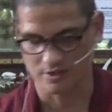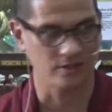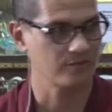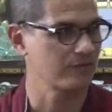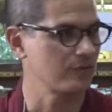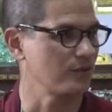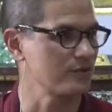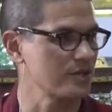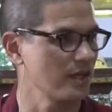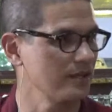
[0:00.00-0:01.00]
enough to
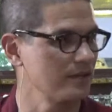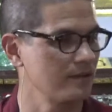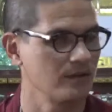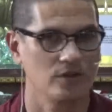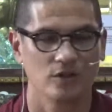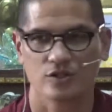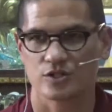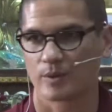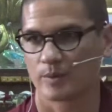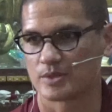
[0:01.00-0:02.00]
understand.
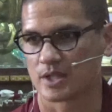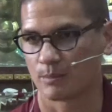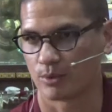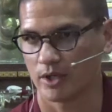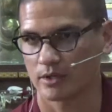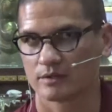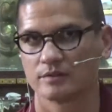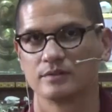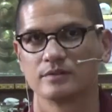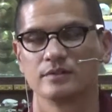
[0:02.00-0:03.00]
So why don't we take a break?
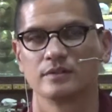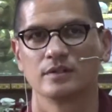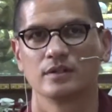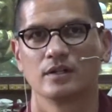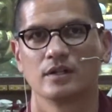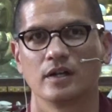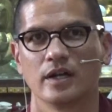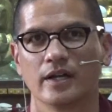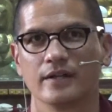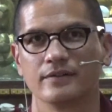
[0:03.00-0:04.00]

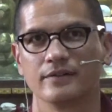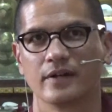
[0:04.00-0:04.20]
And